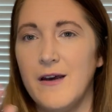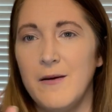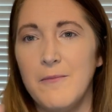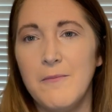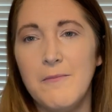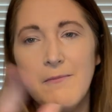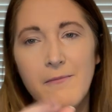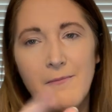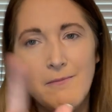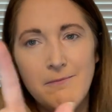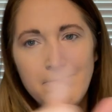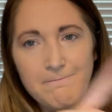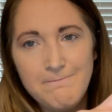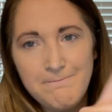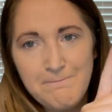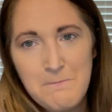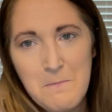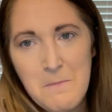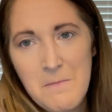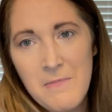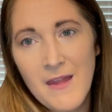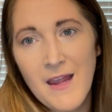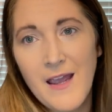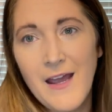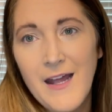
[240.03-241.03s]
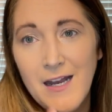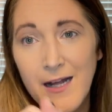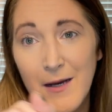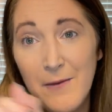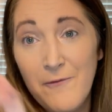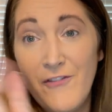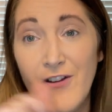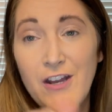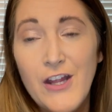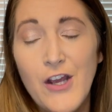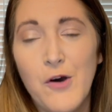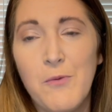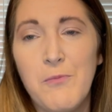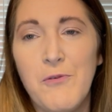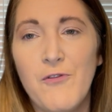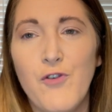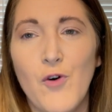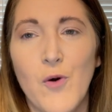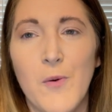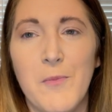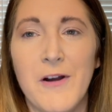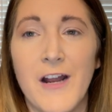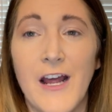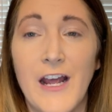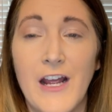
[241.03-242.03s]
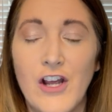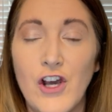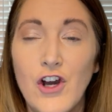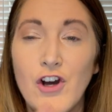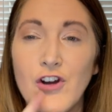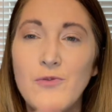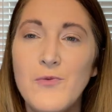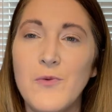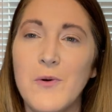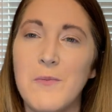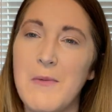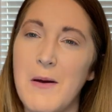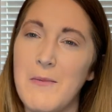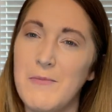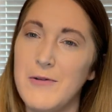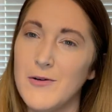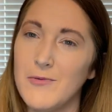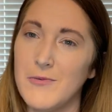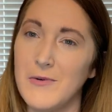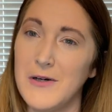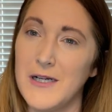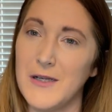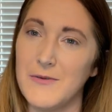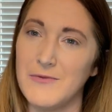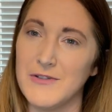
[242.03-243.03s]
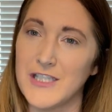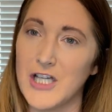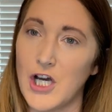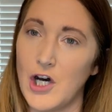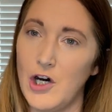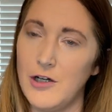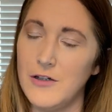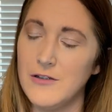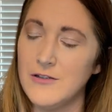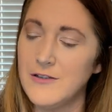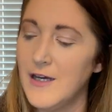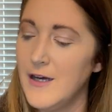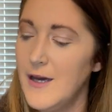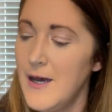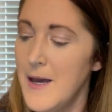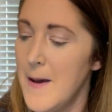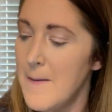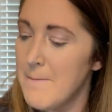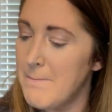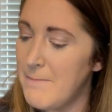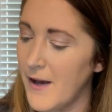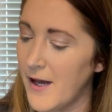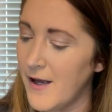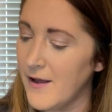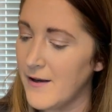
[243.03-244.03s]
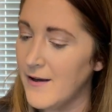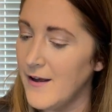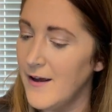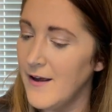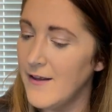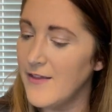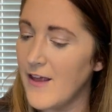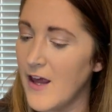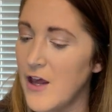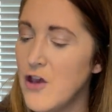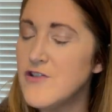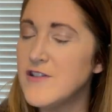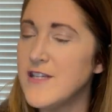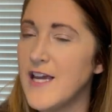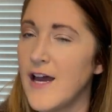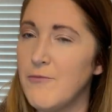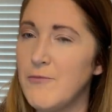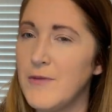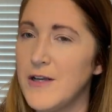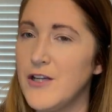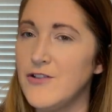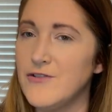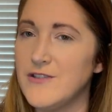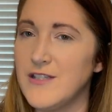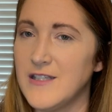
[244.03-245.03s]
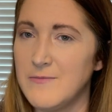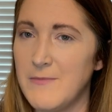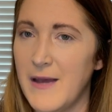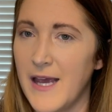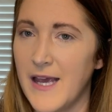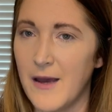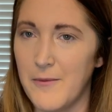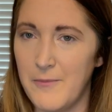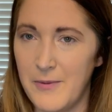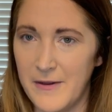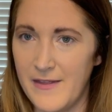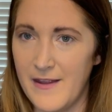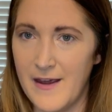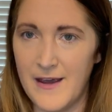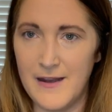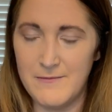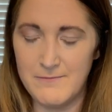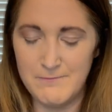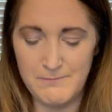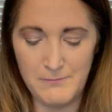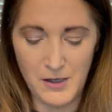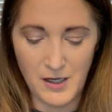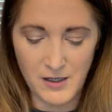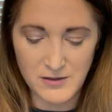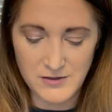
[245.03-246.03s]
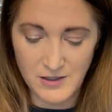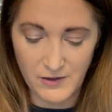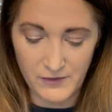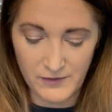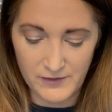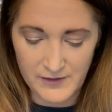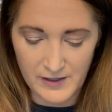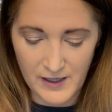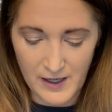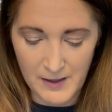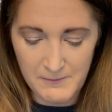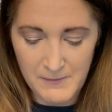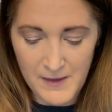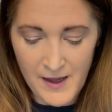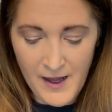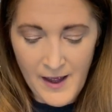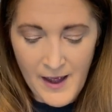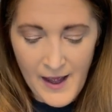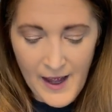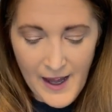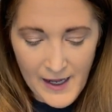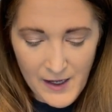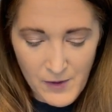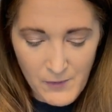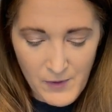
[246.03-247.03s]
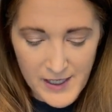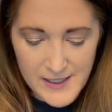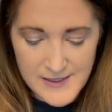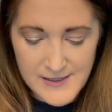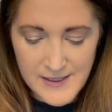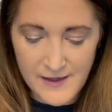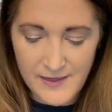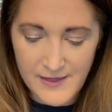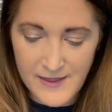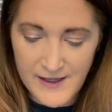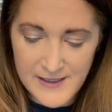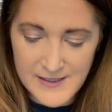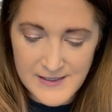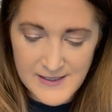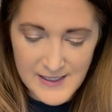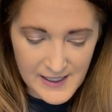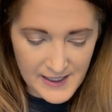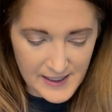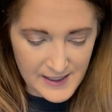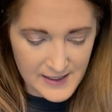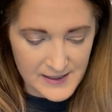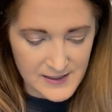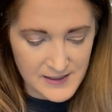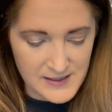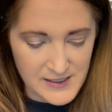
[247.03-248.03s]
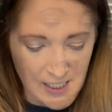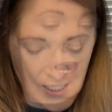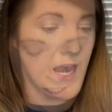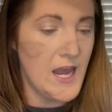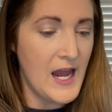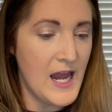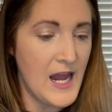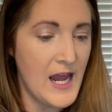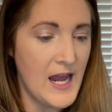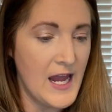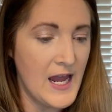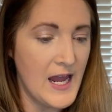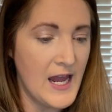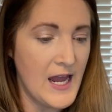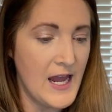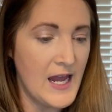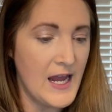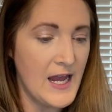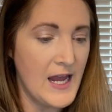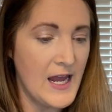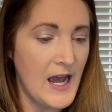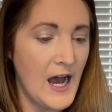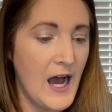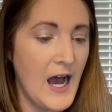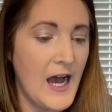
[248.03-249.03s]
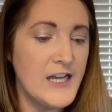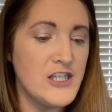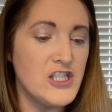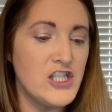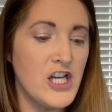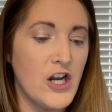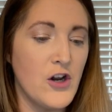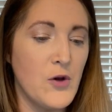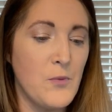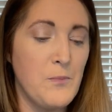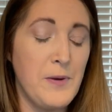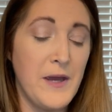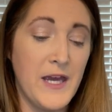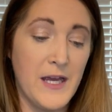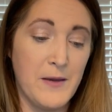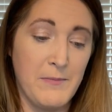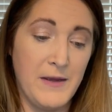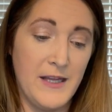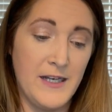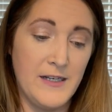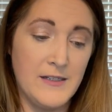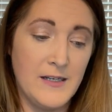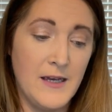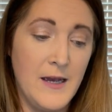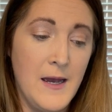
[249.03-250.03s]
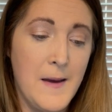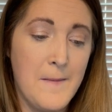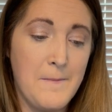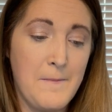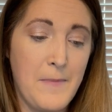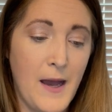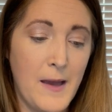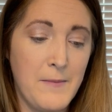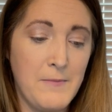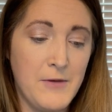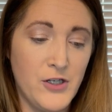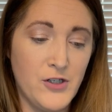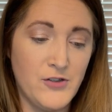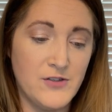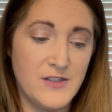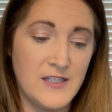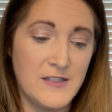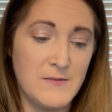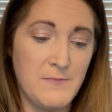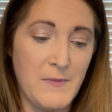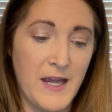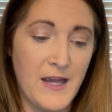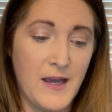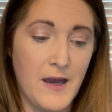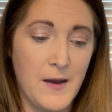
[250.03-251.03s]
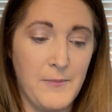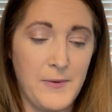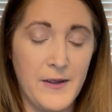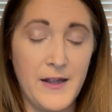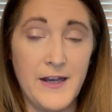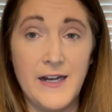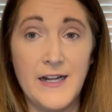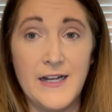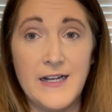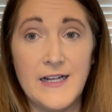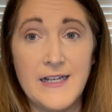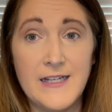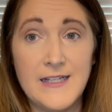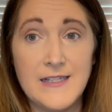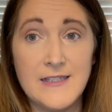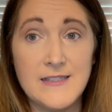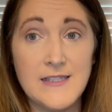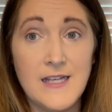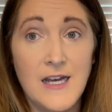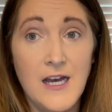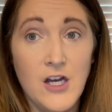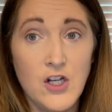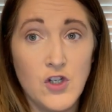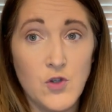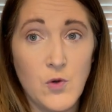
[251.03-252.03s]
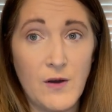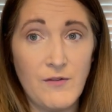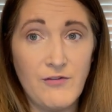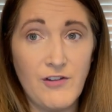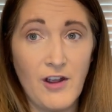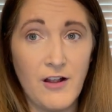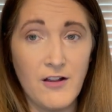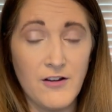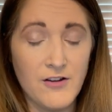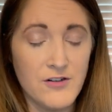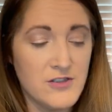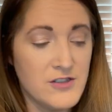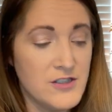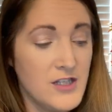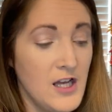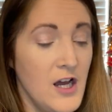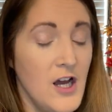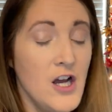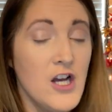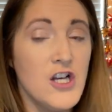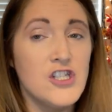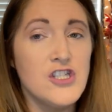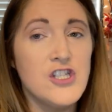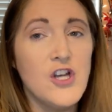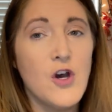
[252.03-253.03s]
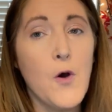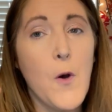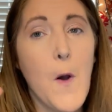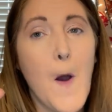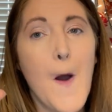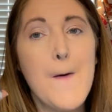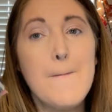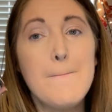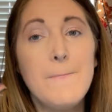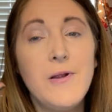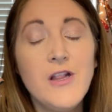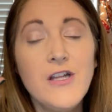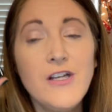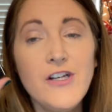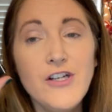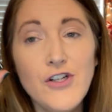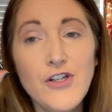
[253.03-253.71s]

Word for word: a, in a video before, but I couldn't remember what it was called. But they used to have Medusa's Makeup in that box all the time. Anyways, this is a eyeshadow pigment by Medusa's Makeup, and it is twelve dollars. So blue